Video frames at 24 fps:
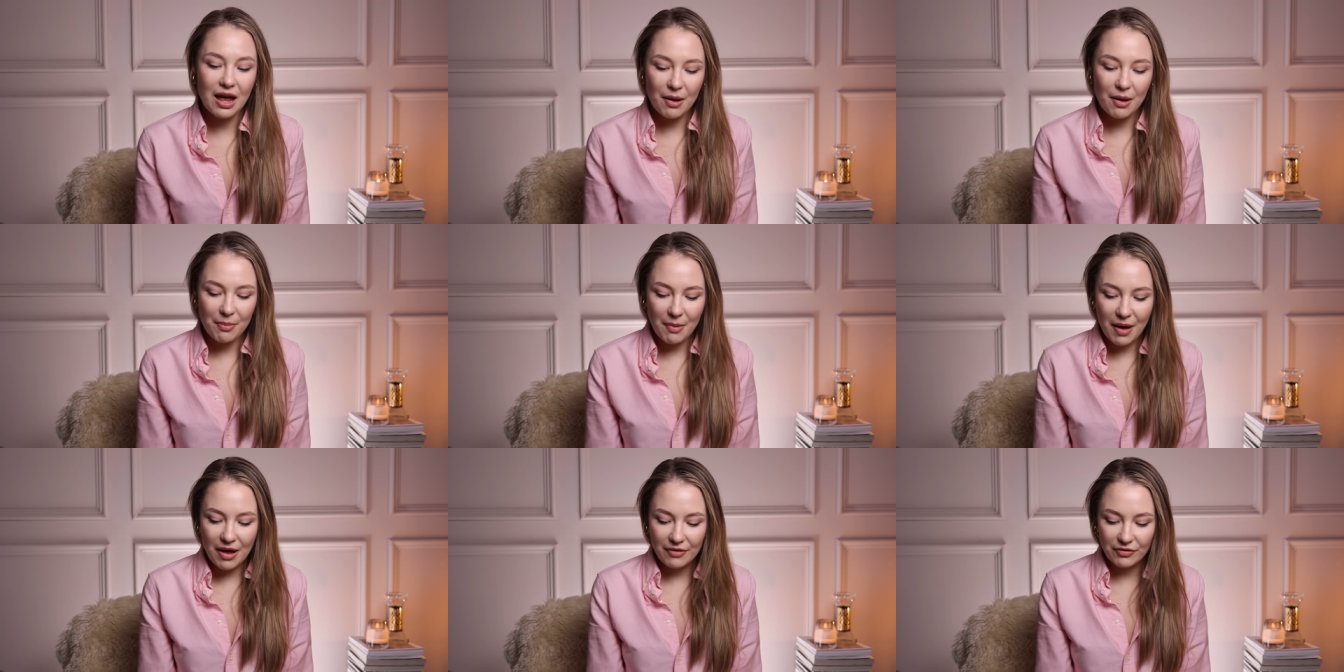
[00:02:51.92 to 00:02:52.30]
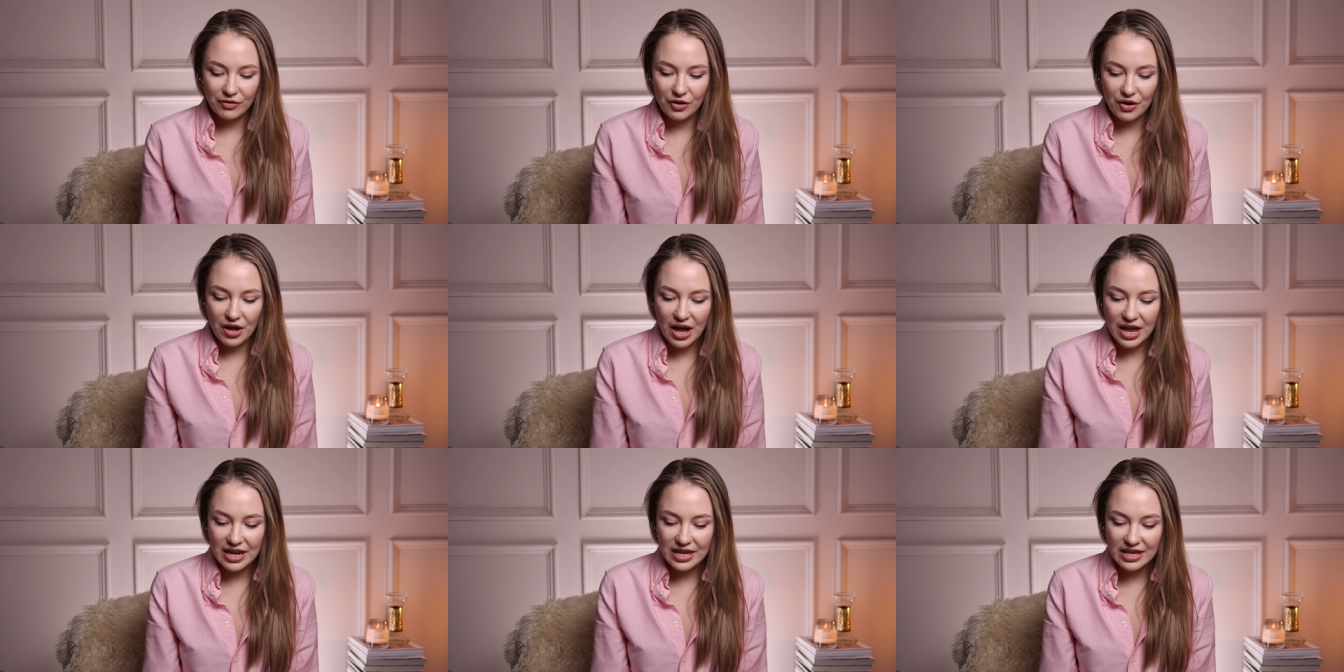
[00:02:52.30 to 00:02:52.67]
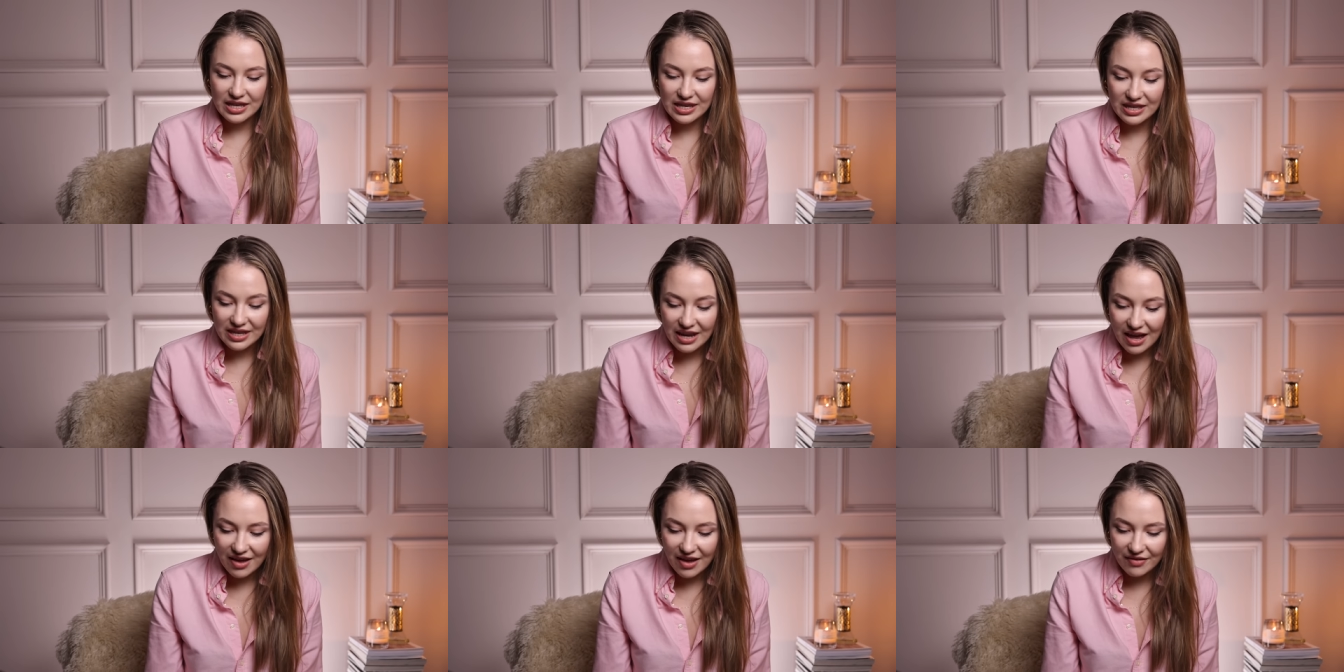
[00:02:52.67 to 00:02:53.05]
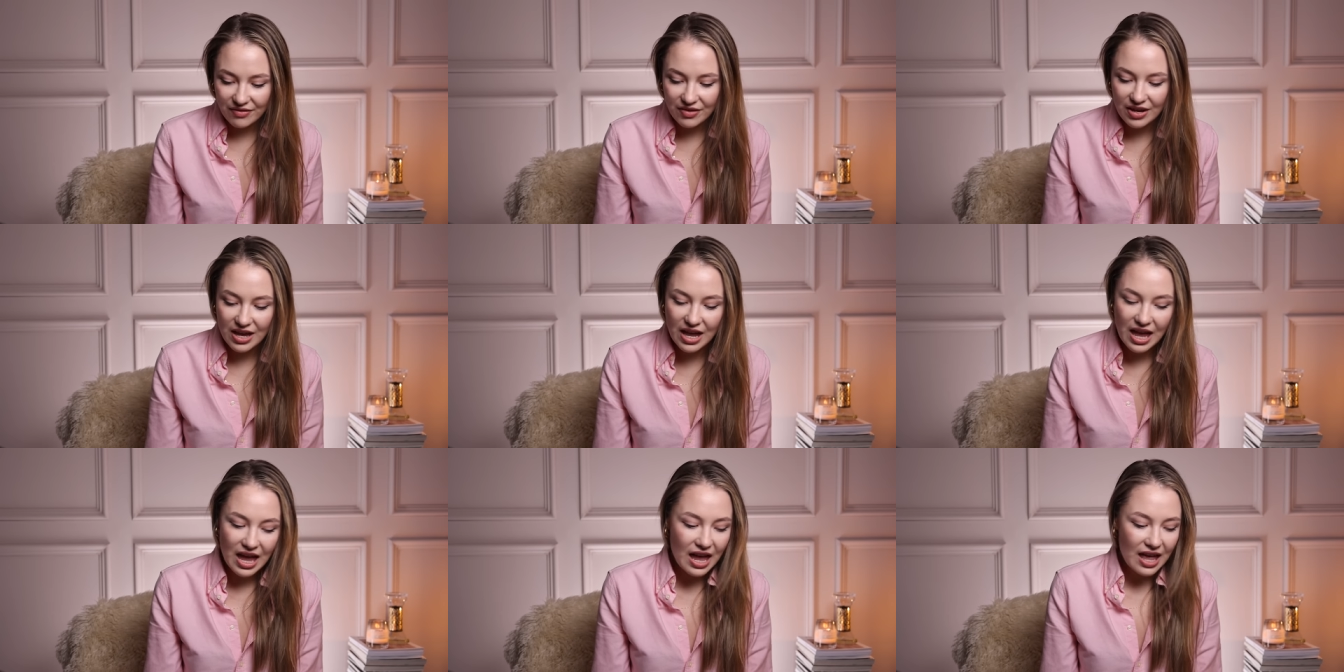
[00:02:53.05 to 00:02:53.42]
up, I've got
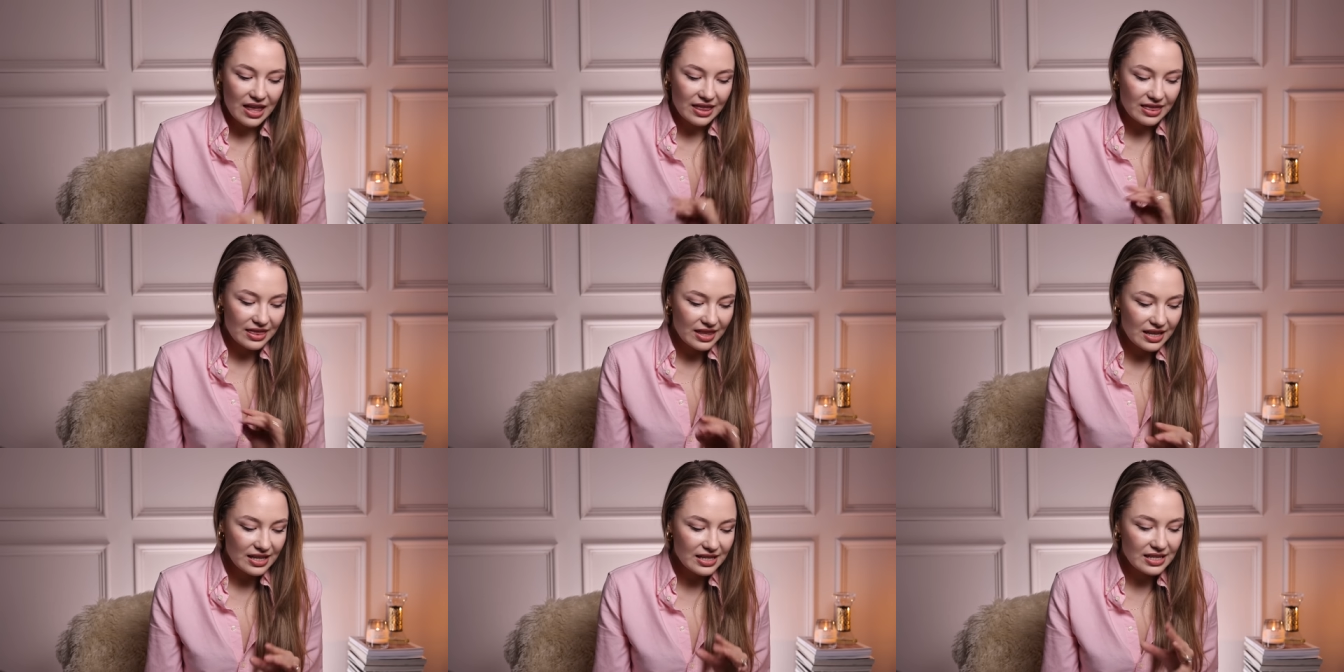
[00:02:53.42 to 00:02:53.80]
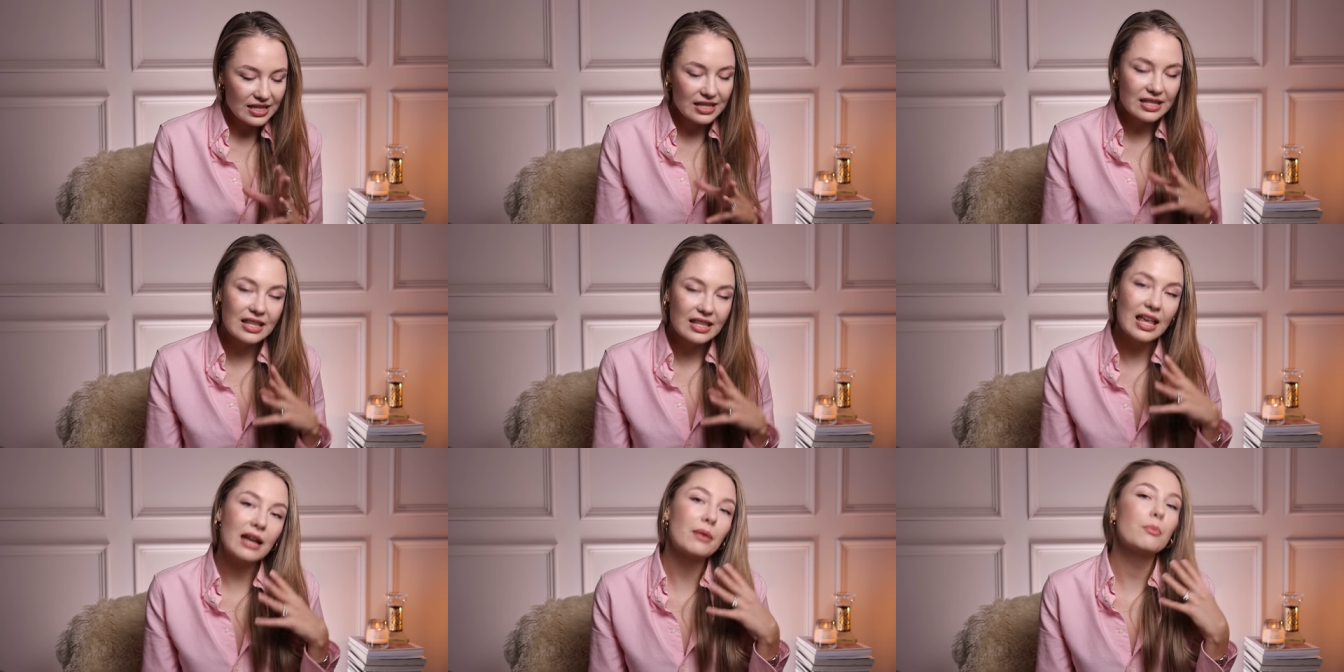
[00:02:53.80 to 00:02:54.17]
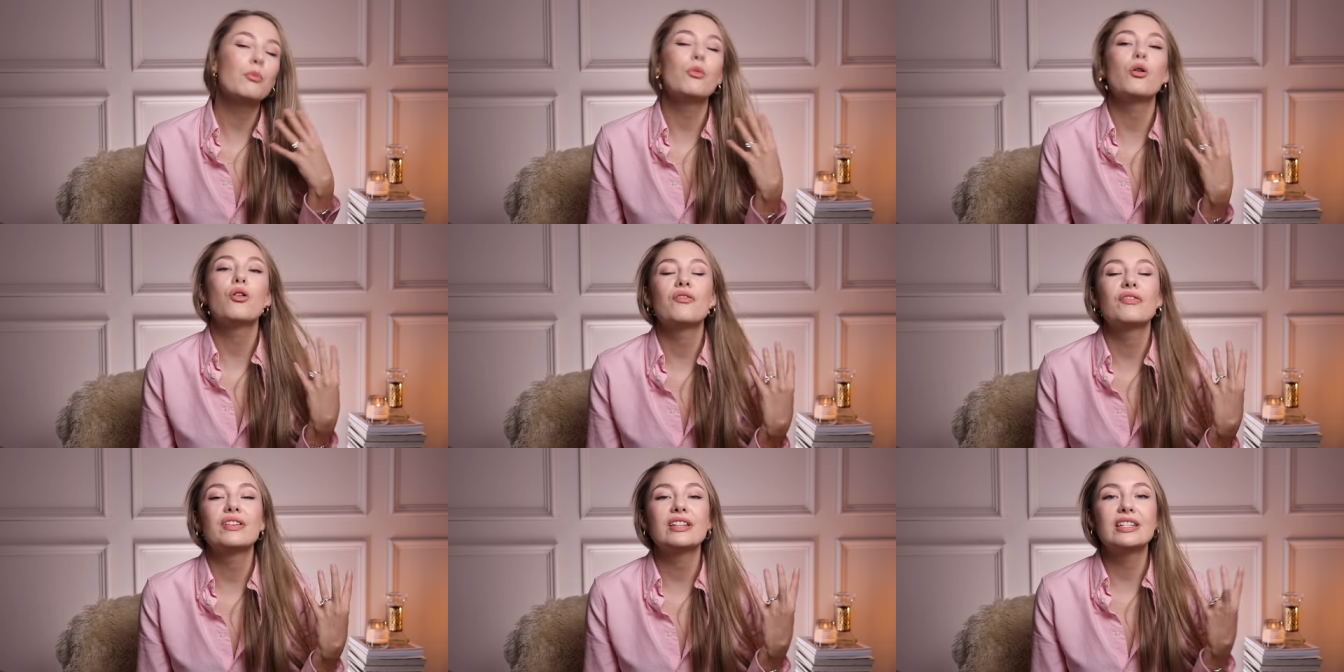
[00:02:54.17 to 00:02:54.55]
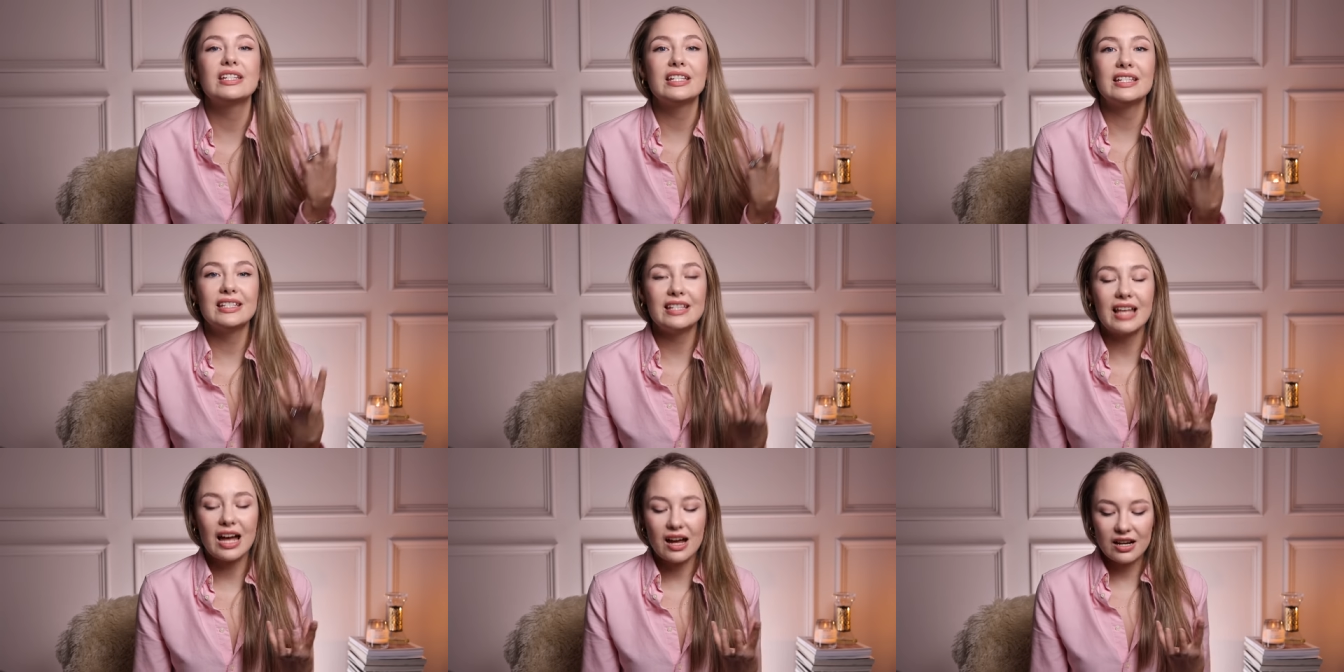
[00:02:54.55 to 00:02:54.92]
another. This is like more of a
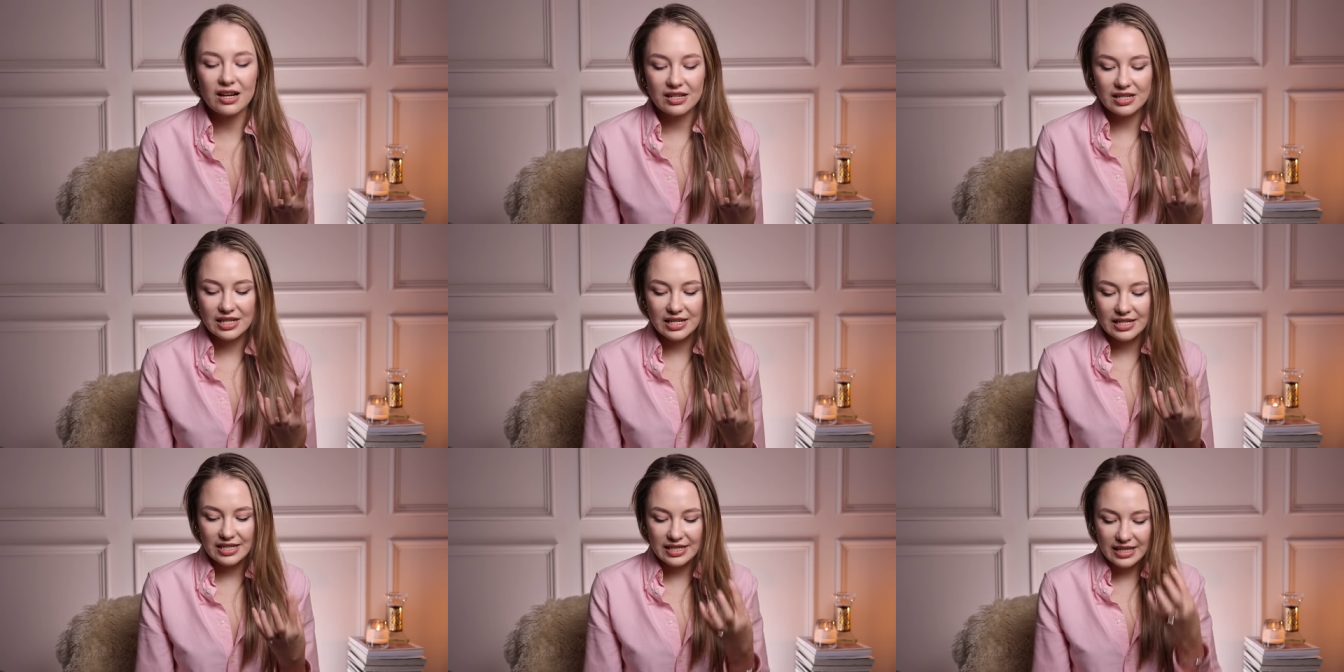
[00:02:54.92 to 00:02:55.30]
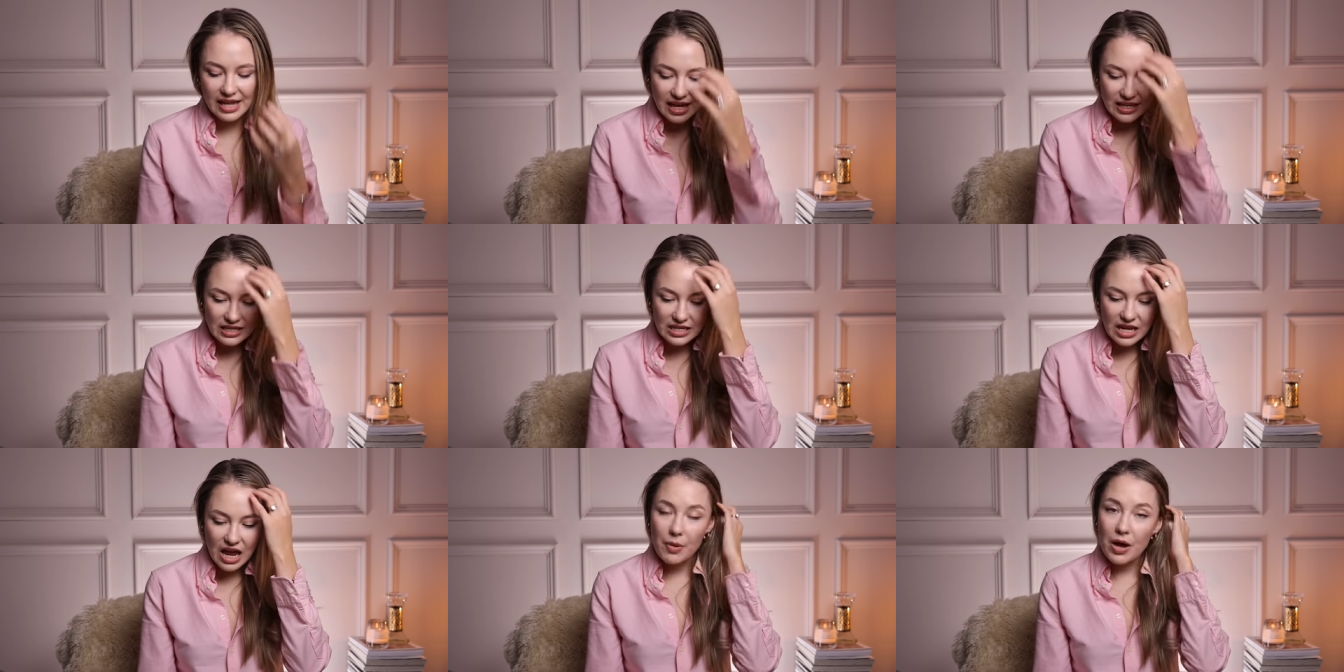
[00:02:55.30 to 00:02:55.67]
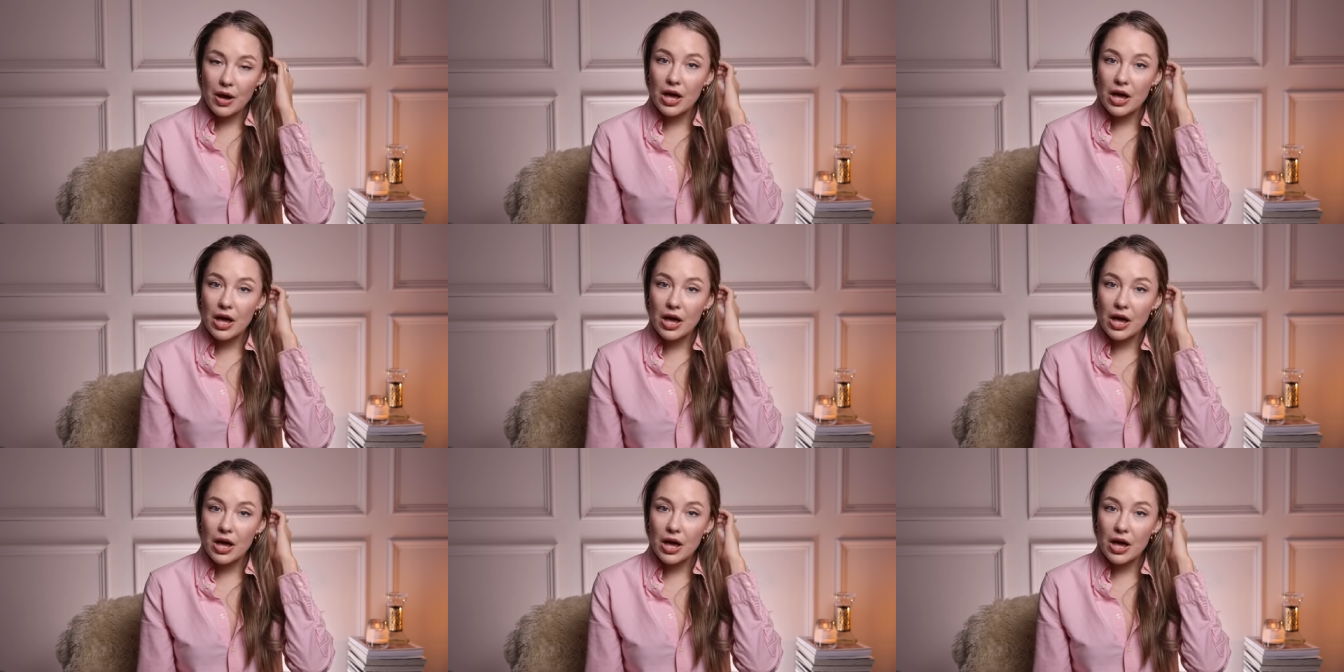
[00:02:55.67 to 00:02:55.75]
designer scent,